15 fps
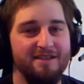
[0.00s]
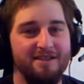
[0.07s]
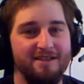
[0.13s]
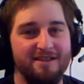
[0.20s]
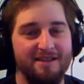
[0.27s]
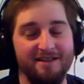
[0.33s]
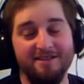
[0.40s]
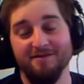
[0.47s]

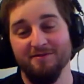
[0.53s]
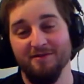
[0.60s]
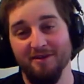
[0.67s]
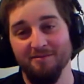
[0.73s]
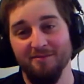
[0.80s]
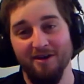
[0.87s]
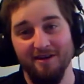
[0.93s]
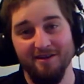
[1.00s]
That's a
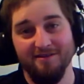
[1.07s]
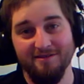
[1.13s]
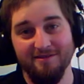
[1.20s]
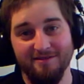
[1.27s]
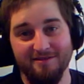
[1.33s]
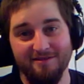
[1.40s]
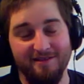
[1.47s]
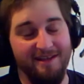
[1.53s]
fun mod.
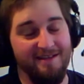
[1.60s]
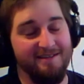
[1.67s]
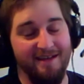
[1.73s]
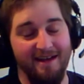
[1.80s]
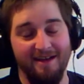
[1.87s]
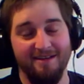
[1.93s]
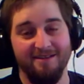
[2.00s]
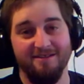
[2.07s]
They
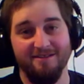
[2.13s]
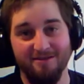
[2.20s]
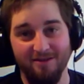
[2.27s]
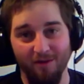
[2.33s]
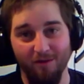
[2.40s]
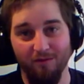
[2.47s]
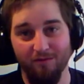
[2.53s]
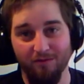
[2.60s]
die
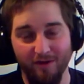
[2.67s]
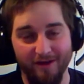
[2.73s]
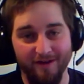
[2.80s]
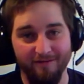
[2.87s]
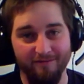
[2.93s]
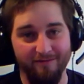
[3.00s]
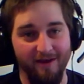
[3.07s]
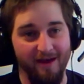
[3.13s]
so
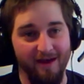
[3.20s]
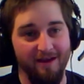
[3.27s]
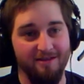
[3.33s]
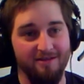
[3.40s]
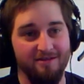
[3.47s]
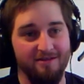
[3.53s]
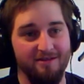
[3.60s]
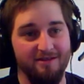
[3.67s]
freaking
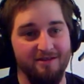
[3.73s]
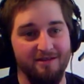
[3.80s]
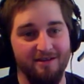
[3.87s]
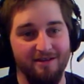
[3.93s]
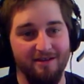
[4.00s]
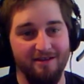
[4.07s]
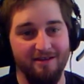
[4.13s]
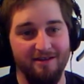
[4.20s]
fast.
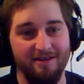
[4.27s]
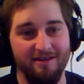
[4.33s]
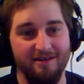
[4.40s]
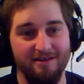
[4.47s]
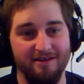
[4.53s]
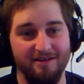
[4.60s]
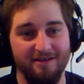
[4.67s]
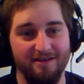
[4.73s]

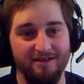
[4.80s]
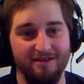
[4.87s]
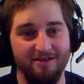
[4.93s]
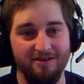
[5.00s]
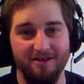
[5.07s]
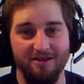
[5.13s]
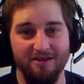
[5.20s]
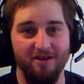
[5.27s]

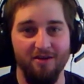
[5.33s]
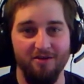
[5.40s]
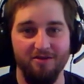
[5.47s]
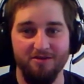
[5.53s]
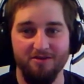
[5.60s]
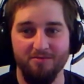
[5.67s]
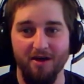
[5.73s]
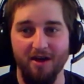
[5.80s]
You get all their
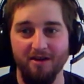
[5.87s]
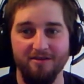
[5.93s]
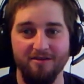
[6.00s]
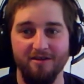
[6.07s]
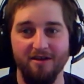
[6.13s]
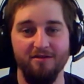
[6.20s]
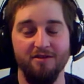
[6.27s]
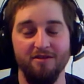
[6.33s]
spawns
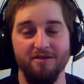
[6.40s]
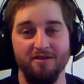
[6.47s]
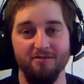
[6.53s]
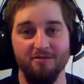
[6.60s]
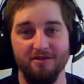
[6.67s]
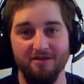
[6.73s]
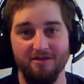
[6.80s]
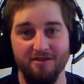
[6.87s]
and everything
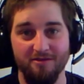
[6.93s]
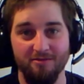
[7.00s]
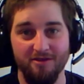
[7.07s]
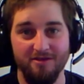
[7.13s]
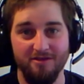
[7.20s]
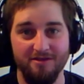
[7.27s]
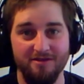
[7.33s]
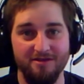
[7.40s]
with the sea
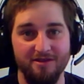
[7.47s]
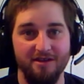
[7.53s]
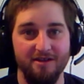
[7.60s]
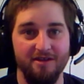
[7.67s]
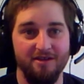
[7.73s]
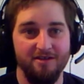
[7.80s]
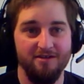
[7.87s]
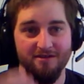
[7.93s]
witches.
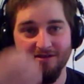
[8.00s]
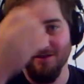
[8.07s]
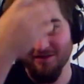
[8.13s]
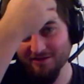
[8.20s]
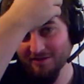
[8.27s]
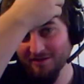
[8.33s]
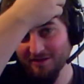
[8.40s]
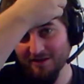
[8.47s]

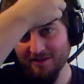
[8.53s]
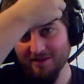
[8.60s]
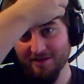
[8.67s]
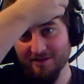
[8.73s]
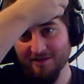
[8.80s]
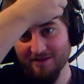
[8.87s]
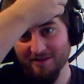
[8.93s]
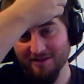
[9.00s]
So
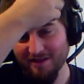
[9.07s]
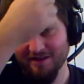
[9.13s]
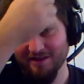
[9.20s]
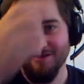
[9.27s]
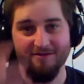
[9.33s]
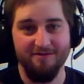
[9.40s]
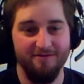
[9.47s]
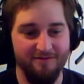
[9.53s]
you get
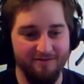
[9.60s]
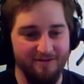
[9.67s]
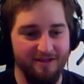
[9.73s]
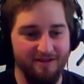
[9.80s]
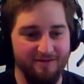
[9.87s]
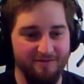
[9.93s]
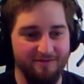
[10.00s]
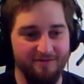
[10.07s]
lots of
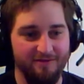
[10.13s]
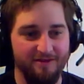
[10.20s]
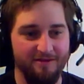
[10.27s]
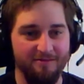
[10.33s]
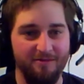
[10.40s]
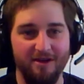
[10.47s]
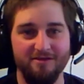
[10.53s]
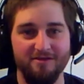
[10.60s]

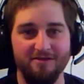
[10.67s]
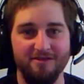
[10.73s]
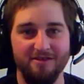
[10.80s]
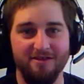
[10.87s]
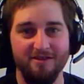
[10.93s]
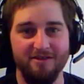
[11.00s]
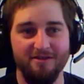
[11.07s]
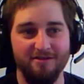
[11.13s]
monsters to
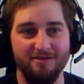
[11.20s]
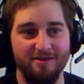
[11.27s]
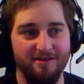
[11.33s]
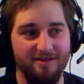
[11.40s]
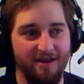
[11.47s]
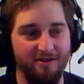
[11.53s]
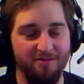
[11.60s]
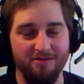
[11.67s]
kill. They
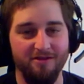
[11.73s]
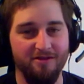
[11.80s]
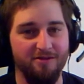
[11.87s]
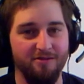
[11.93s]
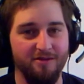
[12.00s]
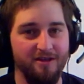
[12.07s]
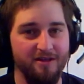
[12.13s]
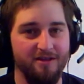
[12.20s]
die really
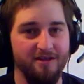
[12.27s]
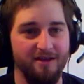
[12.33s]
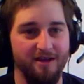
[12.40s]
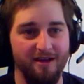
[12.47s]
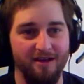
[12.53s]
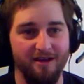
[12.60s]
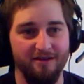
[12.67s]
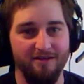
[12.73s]
quick
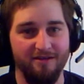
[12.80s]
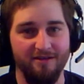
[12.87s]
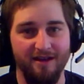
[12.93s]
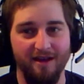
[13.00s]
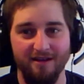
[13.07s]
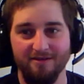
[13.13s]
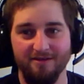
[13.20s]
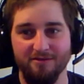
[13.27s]
and they're
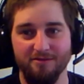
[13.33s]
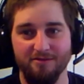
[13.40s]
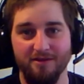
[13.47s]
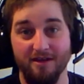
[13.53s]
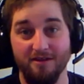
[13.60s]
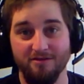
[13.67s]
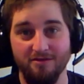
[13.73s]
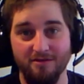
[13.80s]
not too
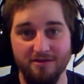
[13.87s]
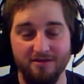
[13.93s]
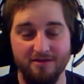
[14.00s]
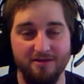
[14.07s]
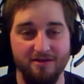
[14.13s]
dangerous.